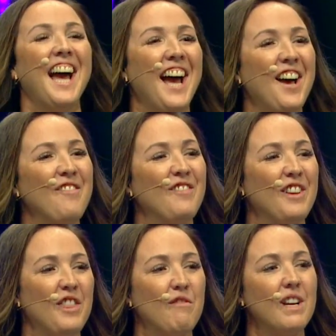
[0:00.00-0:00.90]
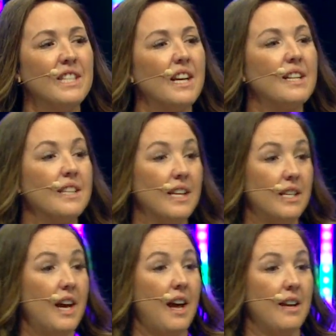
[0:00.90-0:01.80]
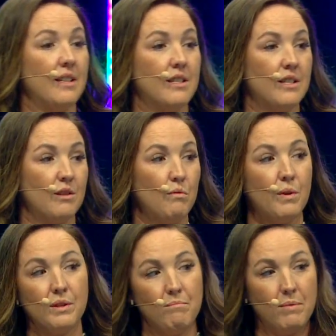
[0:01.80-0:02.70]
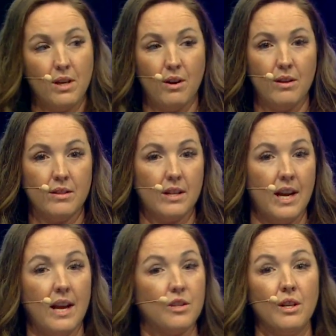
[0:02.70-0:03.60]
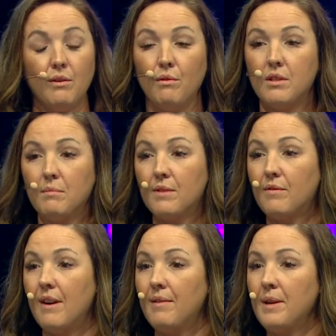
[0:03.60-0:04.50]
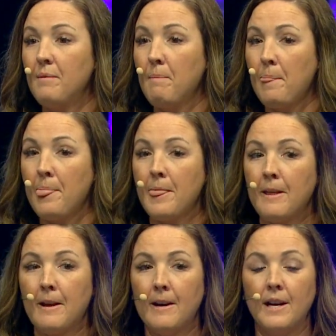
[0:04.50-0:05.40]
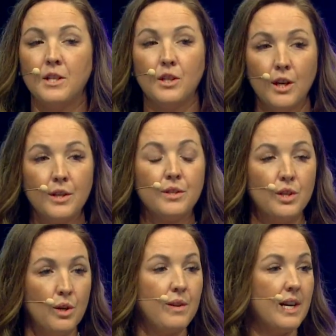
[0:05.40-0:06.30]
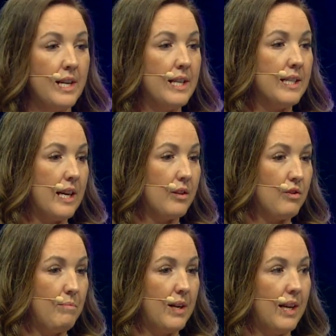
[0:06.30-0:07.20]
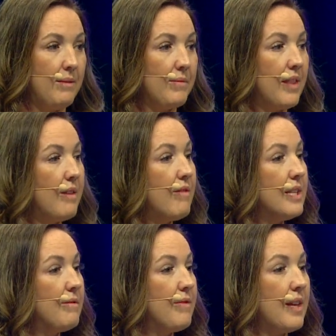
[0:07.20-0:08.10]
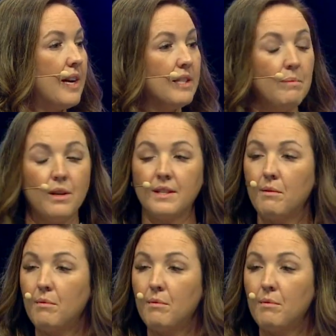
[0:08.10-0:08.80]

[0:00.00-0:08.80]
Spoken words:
The reason I said yes wasn't because I actually thought it was Forever. I just knew that I needed extra money. And the reason for that is because I